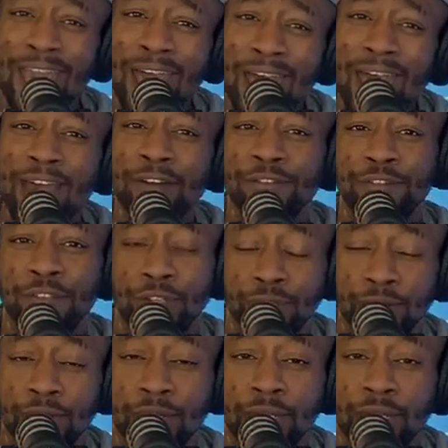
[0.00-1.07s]

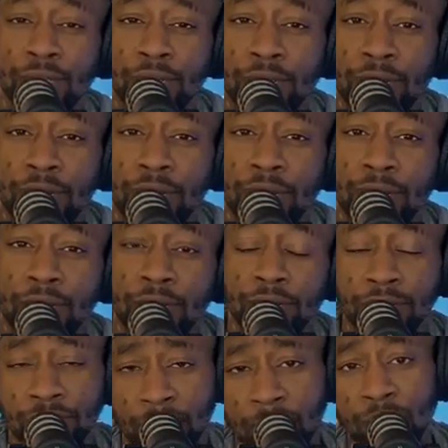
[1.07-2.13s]
after
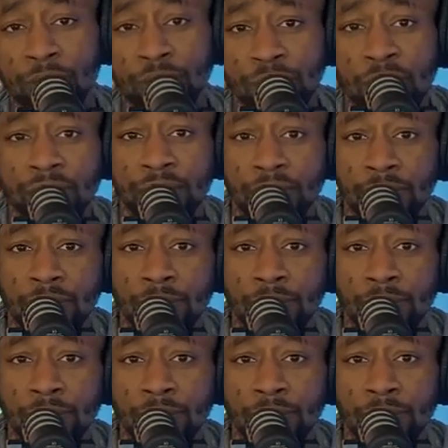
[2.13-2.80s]
you've been rejected